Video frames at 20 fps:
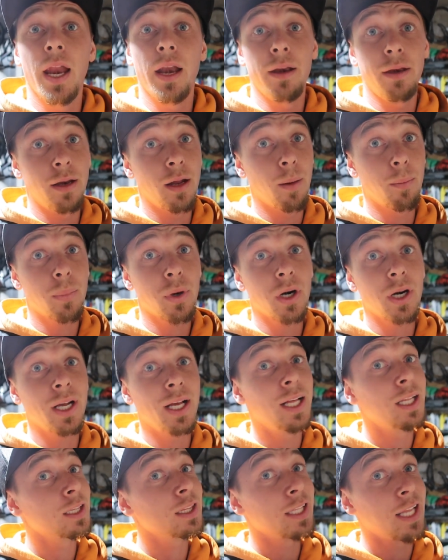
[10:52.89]
Number
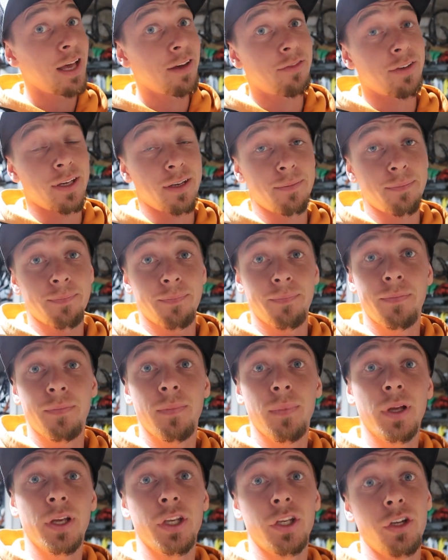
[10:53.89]
11,
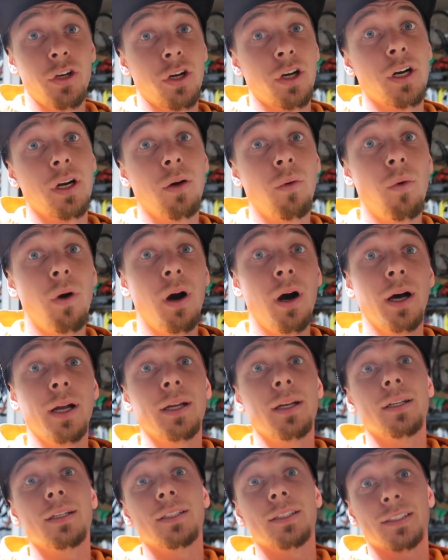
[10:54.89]
you're gonna want
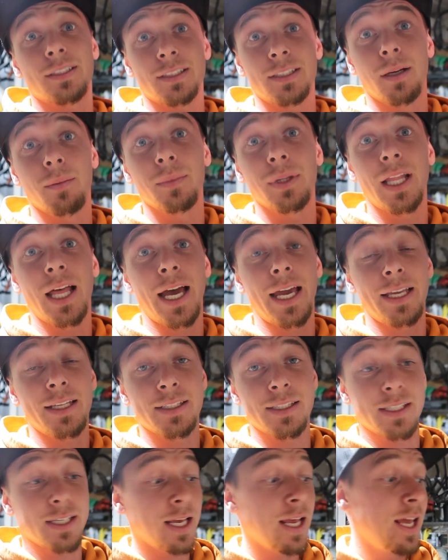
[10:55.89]
some
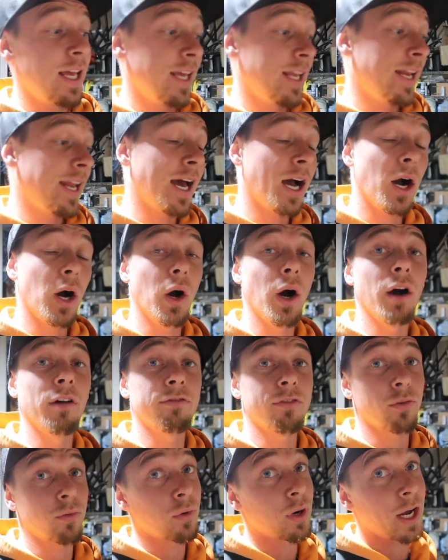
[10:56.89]
lights. Now, a
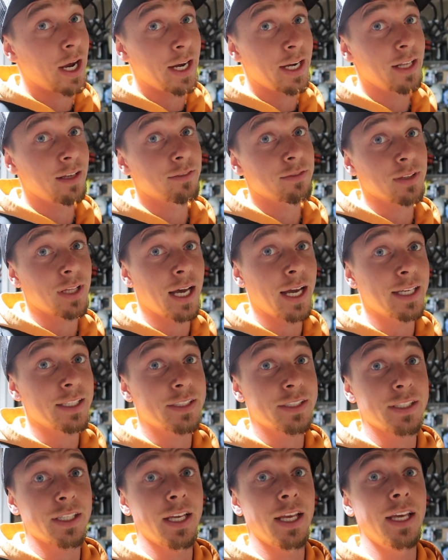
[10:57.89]
variety of
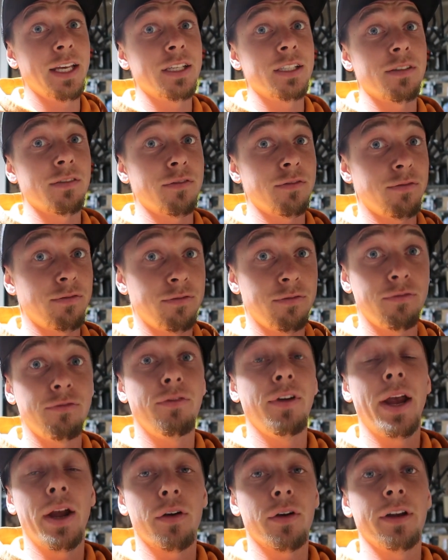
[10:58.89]
lights is
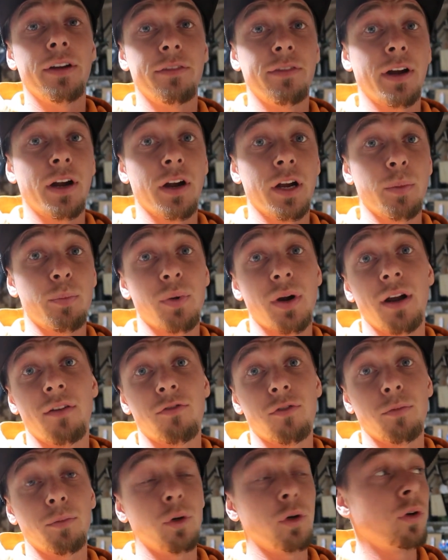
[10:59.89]
very, very
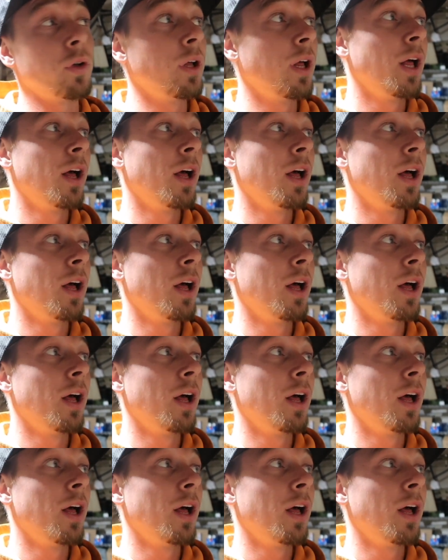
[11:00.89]
preferable.